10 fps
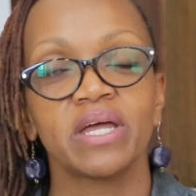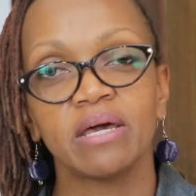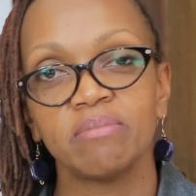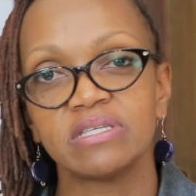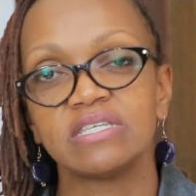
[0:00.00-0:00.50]
My
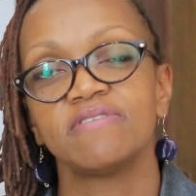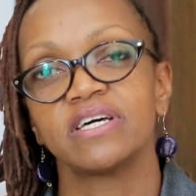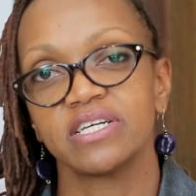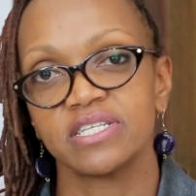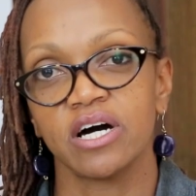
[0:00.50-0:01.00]
name is
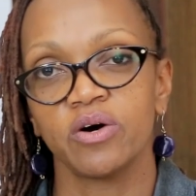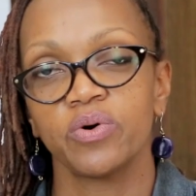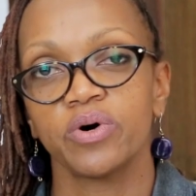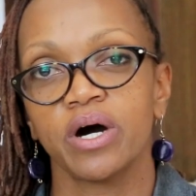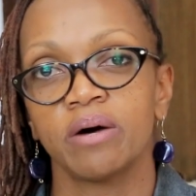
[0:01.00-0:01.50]
Evelyn Gitau.
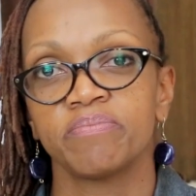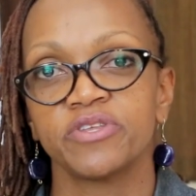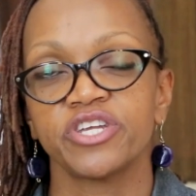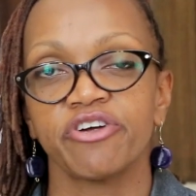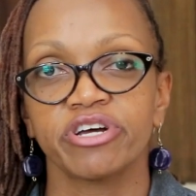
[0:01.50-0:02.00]
I'm
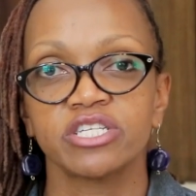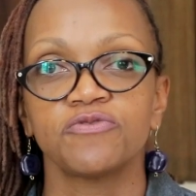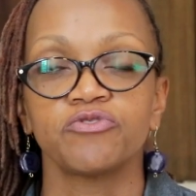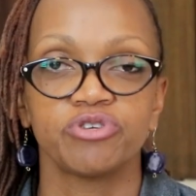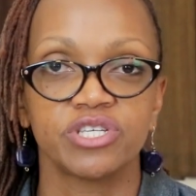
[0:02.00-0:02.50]
the Director
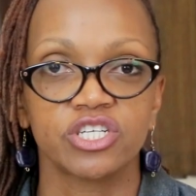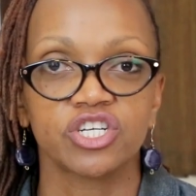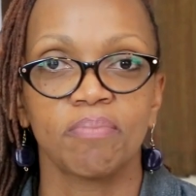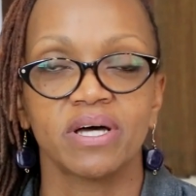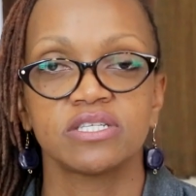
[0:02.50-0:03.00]
for Research
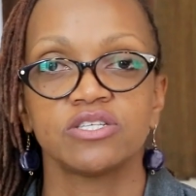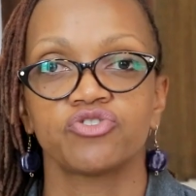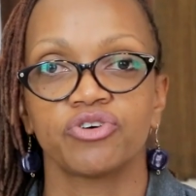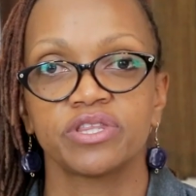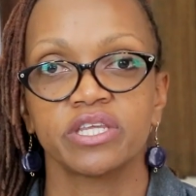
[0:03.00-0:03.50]
Capacity
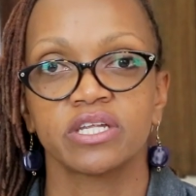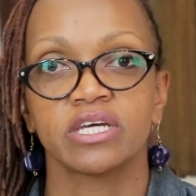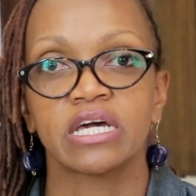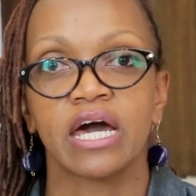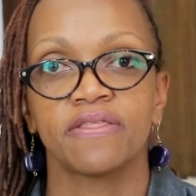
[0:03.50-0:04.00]

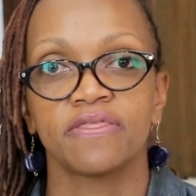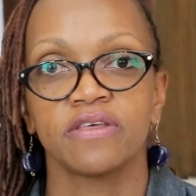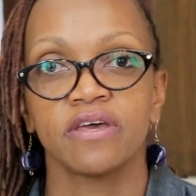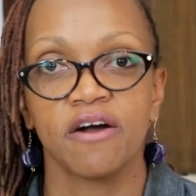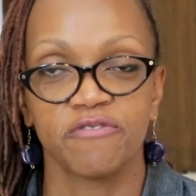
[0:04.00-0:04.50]
Strengthening at
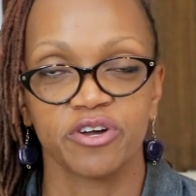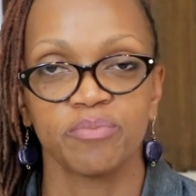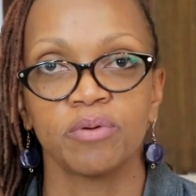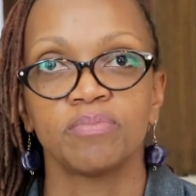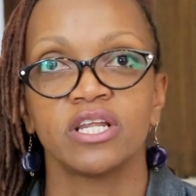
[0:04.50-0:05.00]
the African
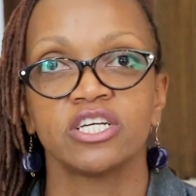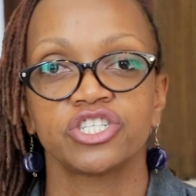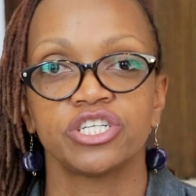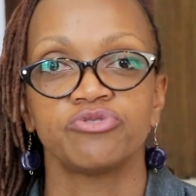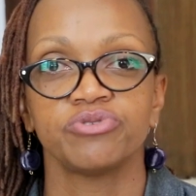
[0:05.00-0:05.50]

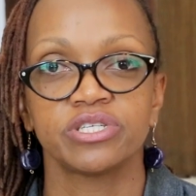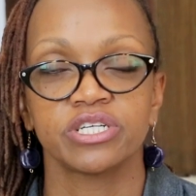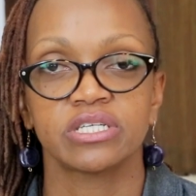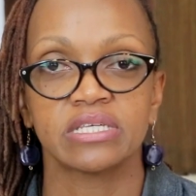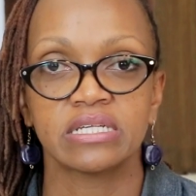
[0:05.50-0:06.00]
Population and
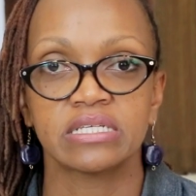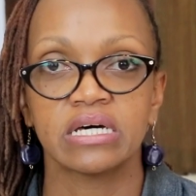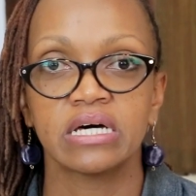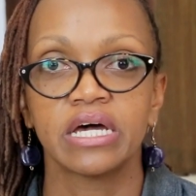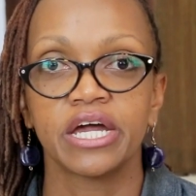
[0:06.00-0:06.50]
Research
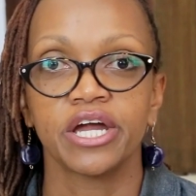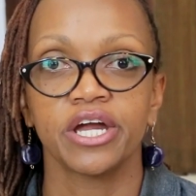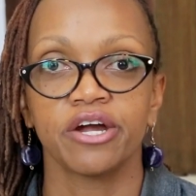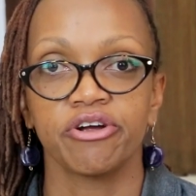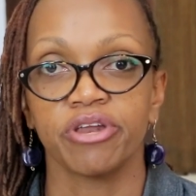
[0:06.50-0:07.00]
Center
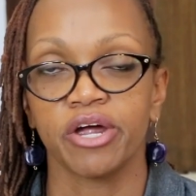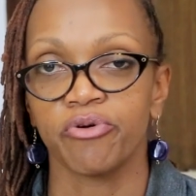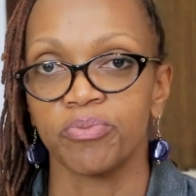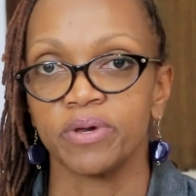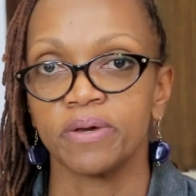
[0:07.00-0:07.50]
here in
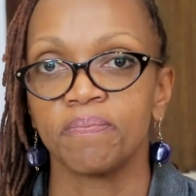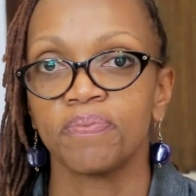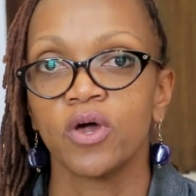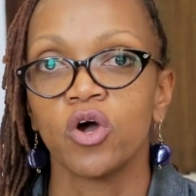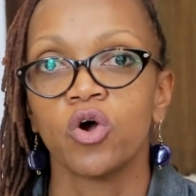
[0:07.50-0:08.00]
Nairobi.
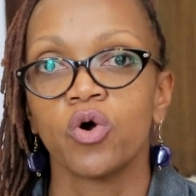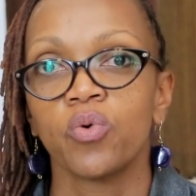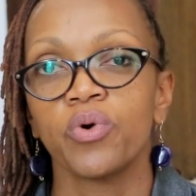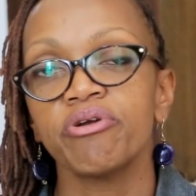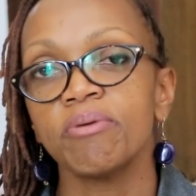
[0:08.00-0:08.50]

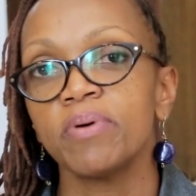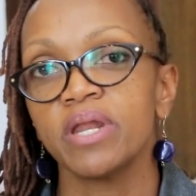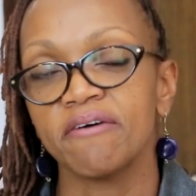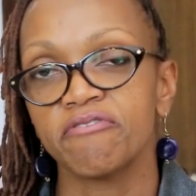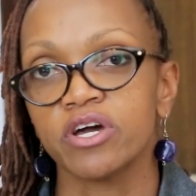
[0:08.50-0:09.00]
We're a
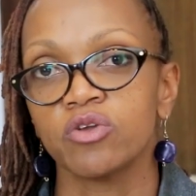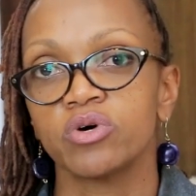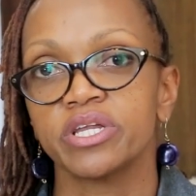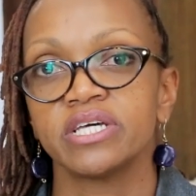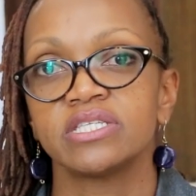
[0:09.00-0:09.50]
Pan-African
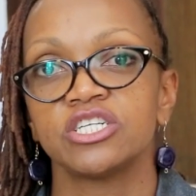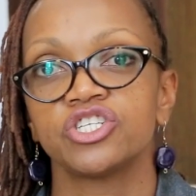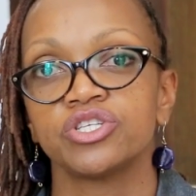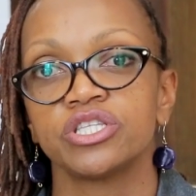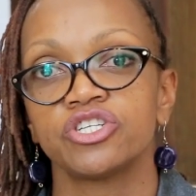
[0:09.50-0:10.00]

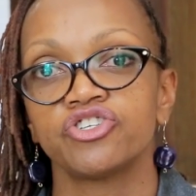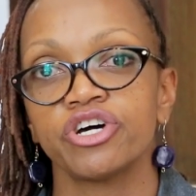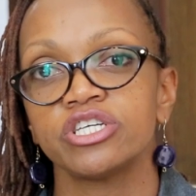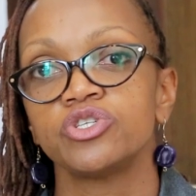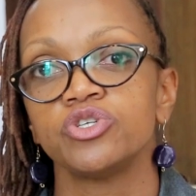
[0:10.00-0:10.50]
organization that
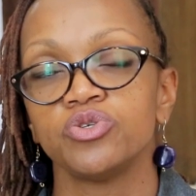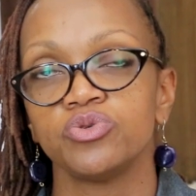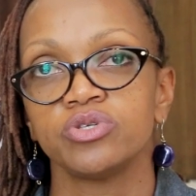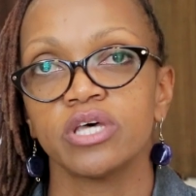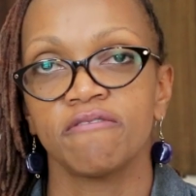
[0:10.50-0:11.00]
tries to
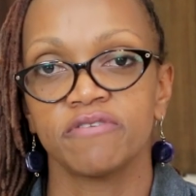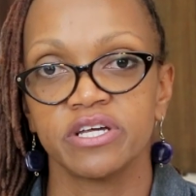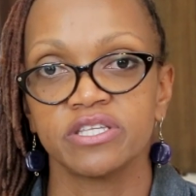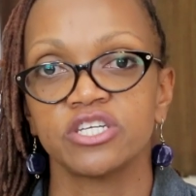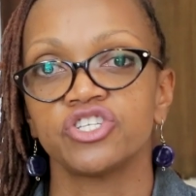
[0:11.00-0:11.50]
use
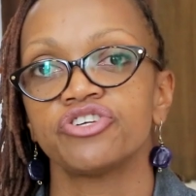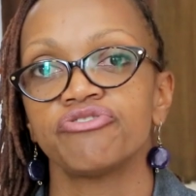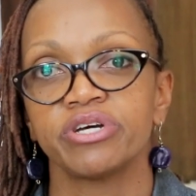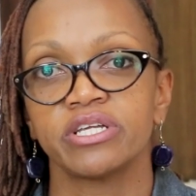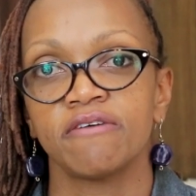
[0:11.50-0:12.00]
evidence and
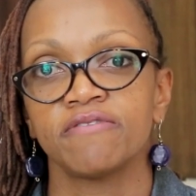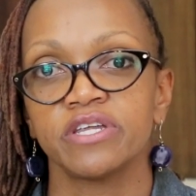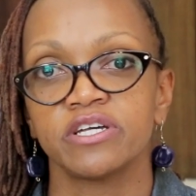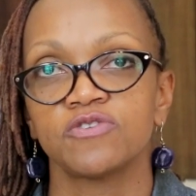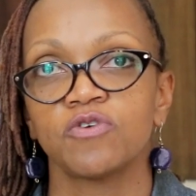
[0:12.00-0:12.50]
generate
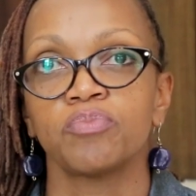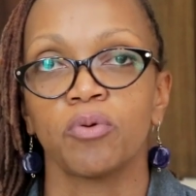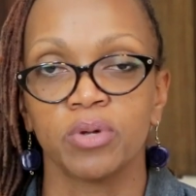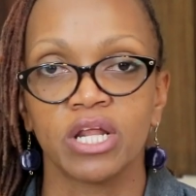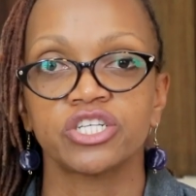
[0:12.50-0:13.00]
evidence for
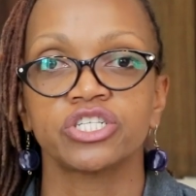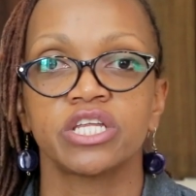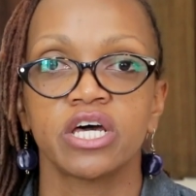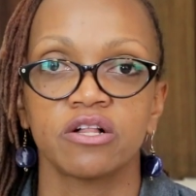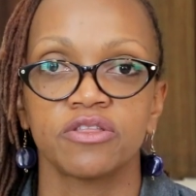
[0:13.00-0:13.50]
population
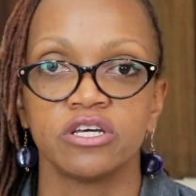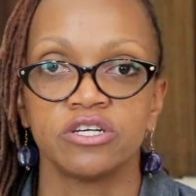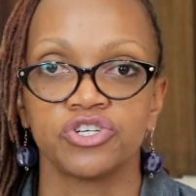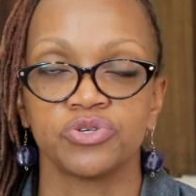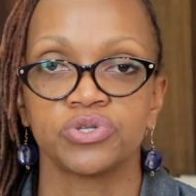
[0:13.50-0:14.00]
and health
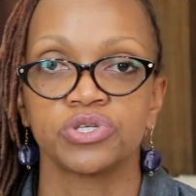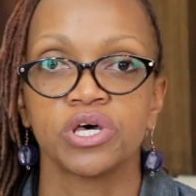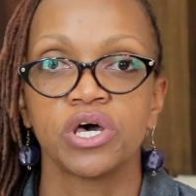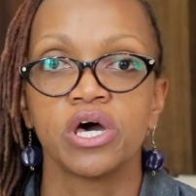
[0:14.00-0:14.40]
issues.